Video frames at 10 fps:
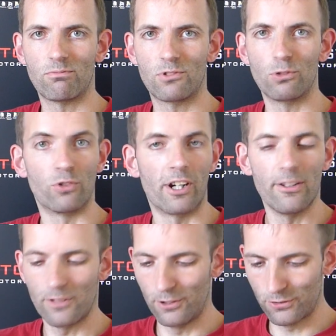to
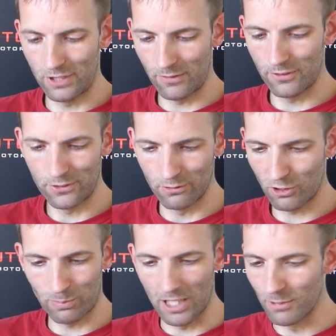drive and also difficult to explain,